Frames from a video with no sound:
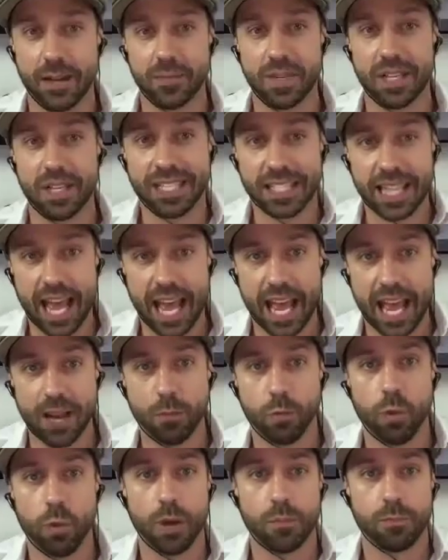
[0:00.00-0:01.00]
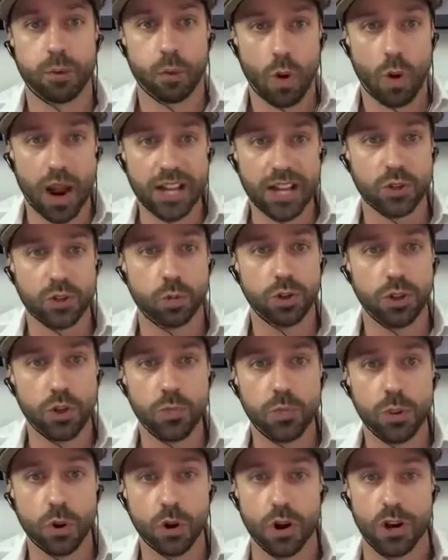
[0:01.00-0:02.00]
to say, what price would you
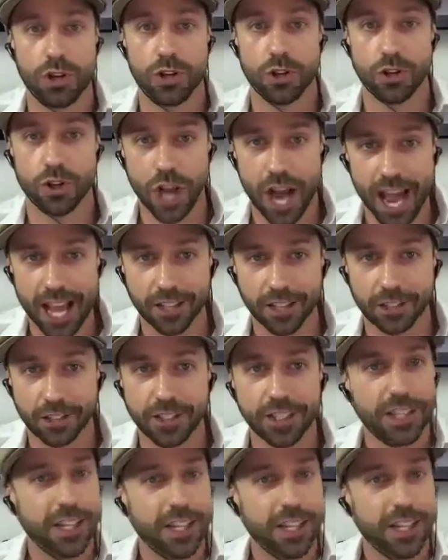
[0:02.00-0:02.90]
put on your child?